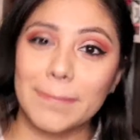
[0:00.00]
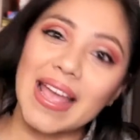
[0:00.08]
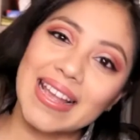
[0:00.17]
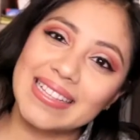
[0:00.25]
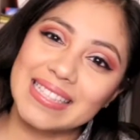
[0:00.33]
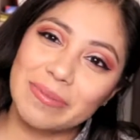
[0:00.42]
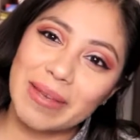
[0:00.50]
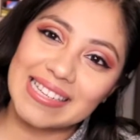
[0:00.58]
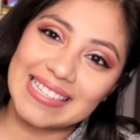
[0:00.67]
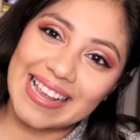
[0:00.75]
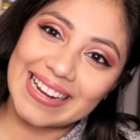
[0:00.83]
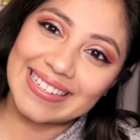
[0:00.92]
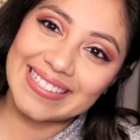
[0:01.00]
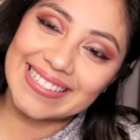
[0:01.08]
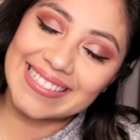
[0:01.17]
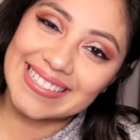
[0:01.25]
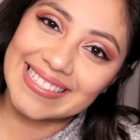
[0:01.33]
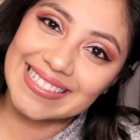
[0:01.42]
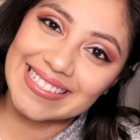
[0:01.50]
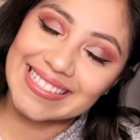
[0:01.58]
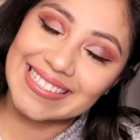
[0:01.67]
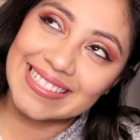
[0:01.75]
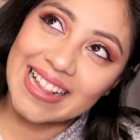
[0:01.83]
back to my channel.